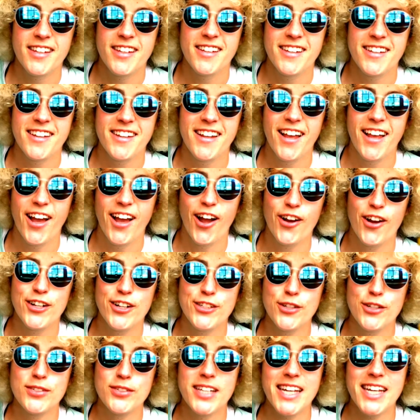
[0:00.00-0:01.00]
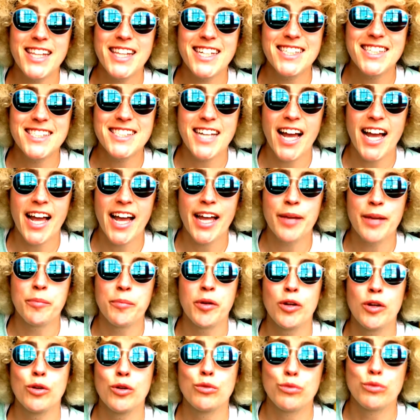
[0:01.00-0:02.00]
All right, so take this time,
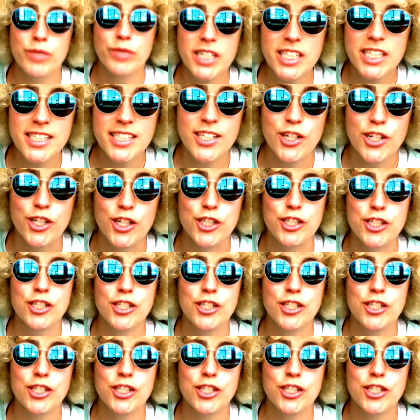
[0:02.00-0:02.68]
research,